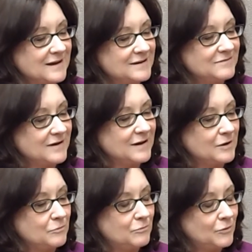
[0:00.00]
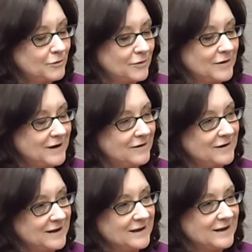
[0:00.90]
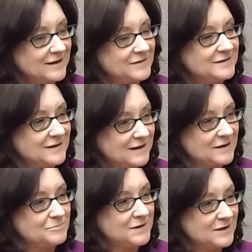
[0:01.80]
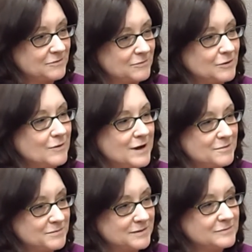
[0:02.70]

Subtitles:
kind of a rural area at the time, but it grew up.